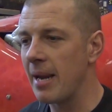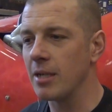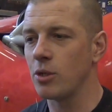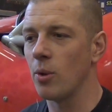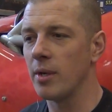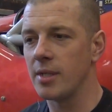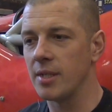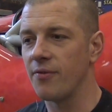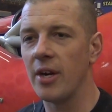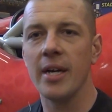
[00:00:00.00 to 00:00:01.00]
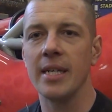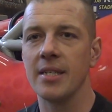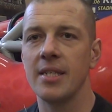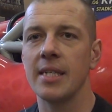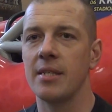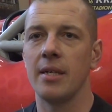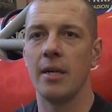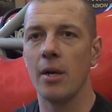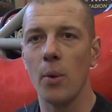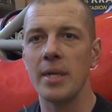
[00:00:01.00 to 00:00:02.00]
Megasaurus is very consistent.
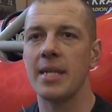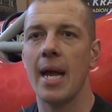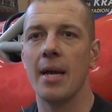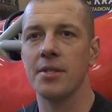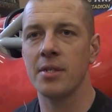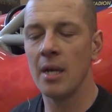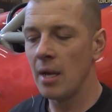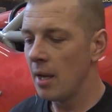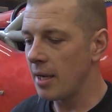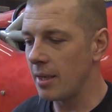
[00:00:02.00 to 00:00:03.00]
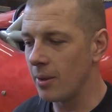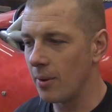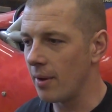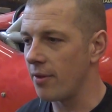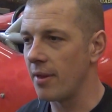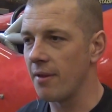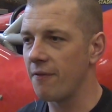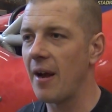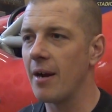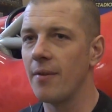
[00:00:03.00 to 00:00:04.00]
It always has, you know, the
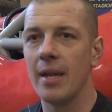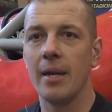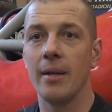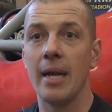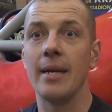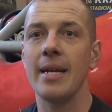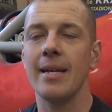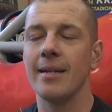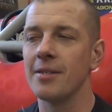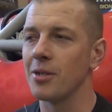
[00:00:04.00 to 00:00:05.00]
fire that it needed.